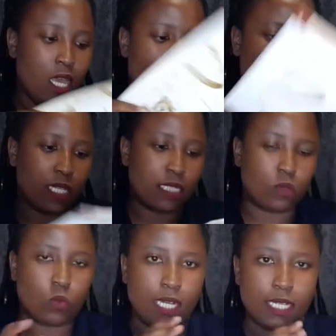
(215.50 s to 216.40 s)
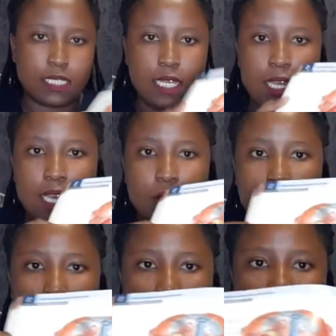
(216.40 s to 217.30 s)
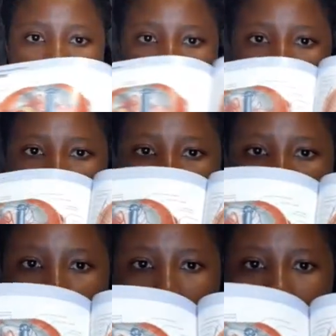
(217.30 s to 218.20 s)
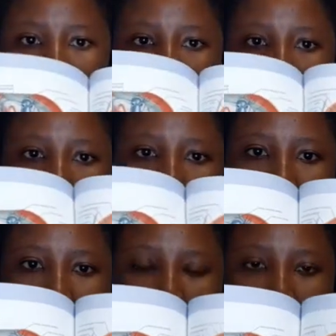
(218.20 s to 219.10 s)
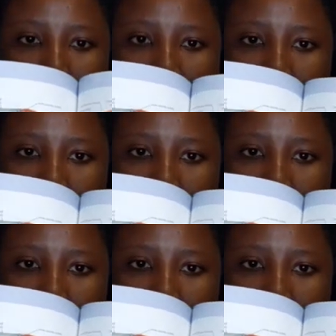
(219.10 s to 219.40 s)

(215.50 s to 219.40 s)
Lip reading: what is what and what not. What is not